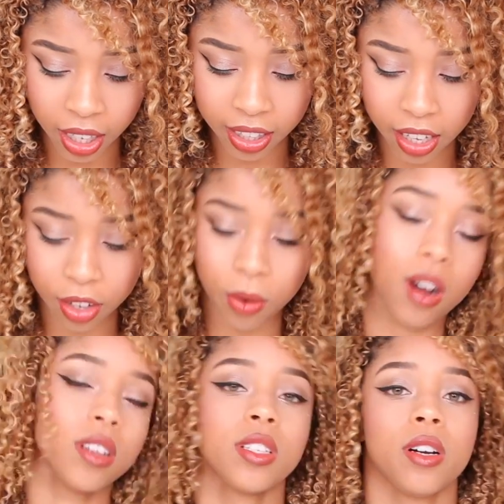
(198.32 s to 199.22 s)
And then you
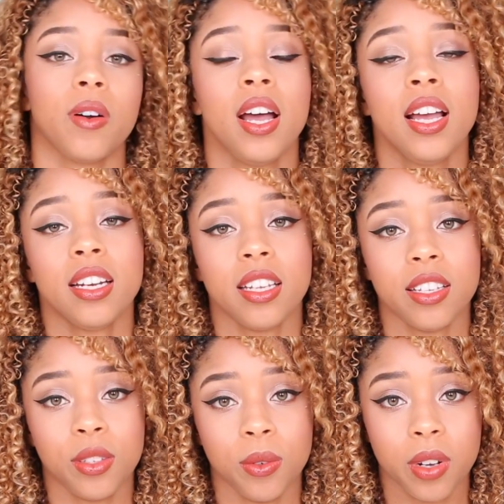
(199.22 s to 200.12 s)
also
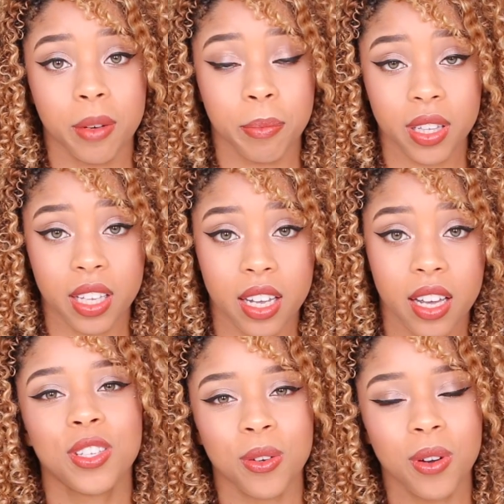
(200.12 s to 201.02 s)
need to
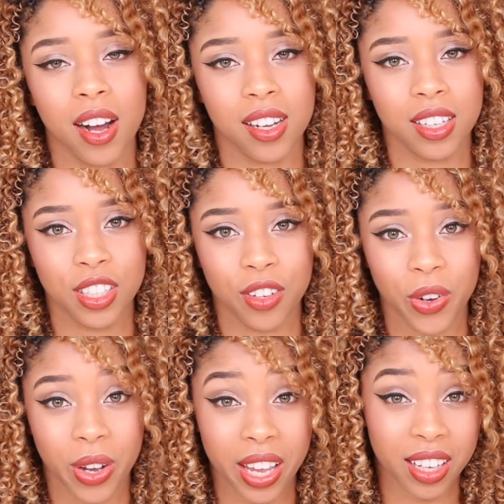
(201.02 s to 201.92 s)
complete 2 college
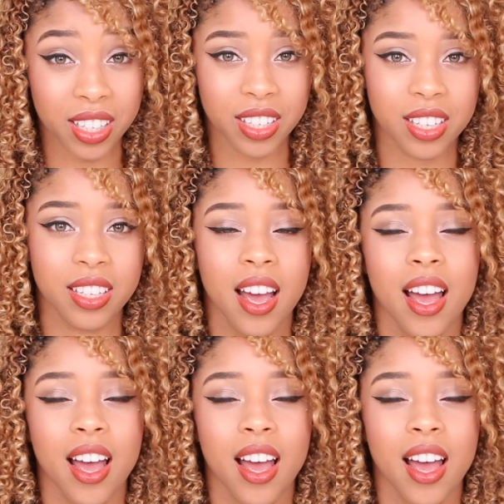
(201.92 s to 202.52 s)
level Englishes.